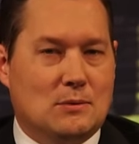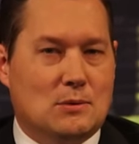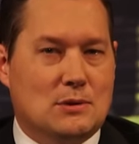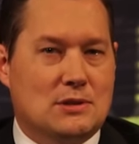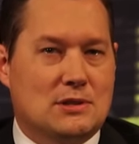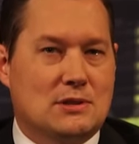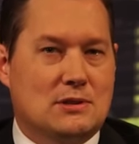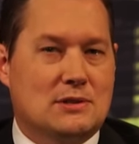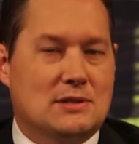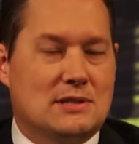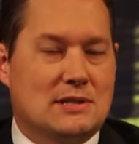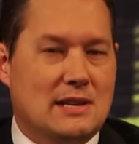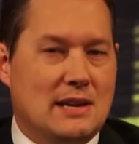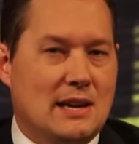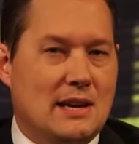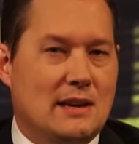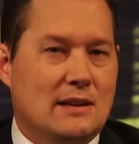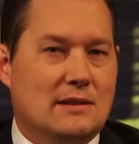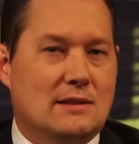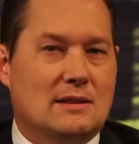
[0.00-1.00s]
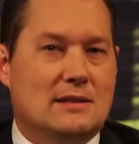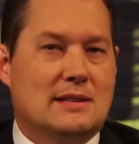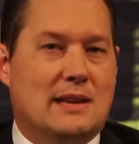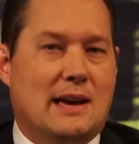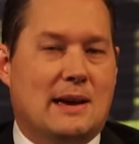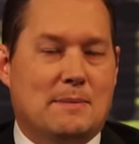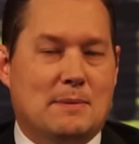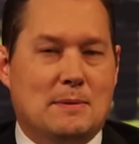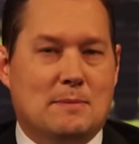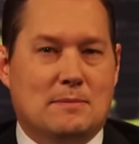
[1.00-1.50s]
We're still seeing this
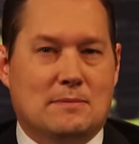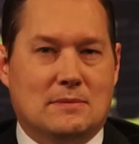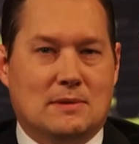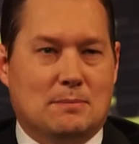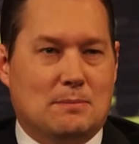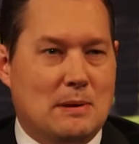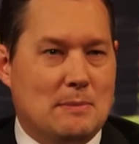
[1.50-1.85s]
happen.